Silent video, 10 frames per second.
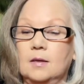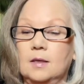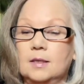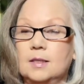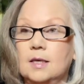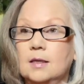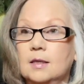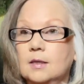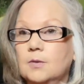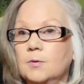Let's take
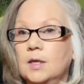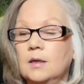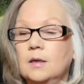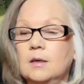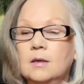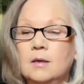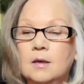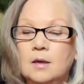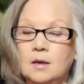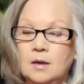this one.
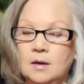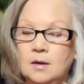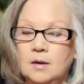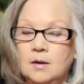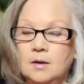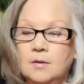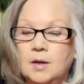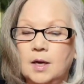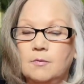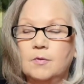
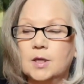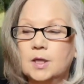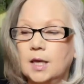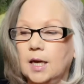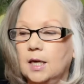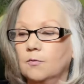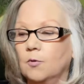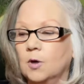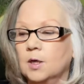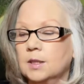Okay, we've got the Eight of
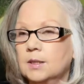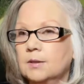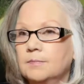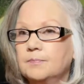Wands.